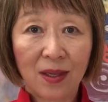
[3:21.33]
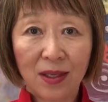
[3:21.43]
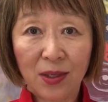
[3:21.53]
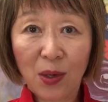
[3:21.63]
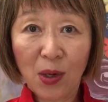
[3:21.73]

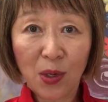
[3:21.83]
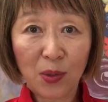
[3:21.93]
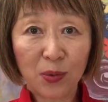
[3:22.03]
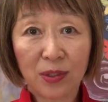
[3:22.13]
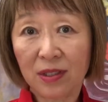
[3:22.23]
You
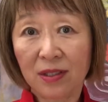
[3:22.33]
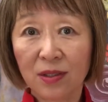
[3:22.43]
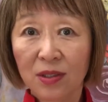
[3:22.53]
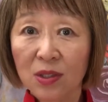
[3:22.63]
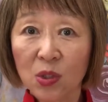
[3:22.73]
hold
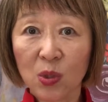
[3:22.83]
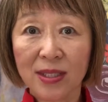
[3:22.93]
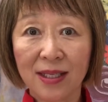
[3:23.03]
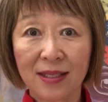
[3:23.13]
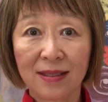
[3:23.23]
3
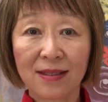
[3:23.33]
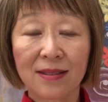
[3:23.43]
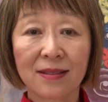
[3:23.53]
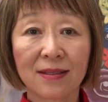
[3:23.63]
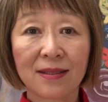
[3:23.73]
seconds.
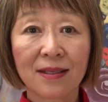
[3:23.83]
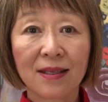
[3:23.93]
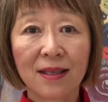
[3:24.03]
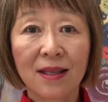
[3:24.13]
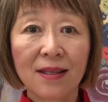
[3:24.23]

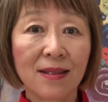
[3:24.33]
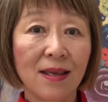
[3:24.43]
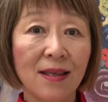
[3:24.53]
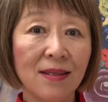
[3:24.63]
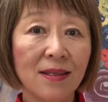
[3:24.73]

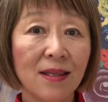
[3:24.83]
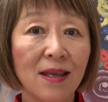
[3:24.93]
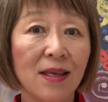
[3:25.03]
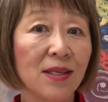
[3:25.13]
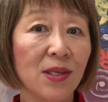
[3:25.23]
Then
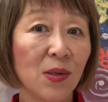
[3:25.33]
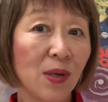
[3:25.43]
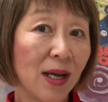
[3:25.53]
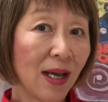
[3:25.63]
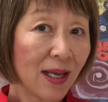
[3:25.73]
you
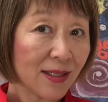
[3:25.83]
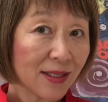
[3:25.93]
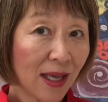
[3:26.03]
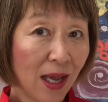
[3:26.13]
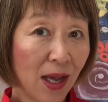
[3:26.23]

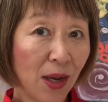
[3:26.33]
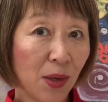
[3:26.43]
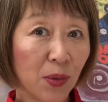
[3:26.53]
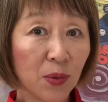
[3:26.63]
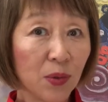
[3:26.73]

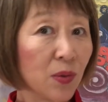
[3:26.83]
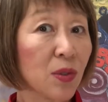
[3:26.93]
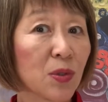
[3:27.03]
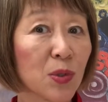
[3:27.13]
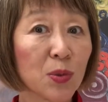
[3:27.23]
exhale
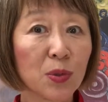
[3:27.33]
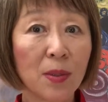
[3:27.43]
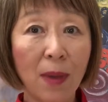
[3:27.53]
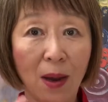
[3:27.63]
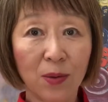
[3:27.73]
through the
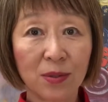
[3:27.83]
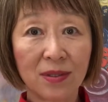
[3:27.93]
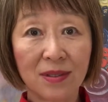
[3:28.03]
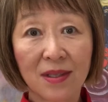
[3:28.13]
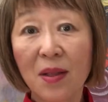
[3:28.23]
mouth,
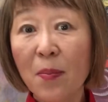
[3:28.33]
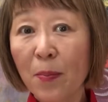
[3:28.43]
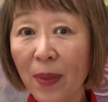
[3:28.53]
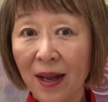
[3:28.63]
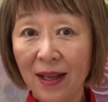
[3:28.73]

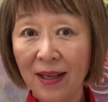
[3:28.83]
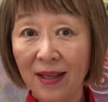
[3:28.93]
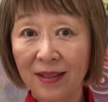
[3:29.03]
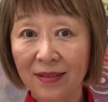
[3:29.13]
belly in.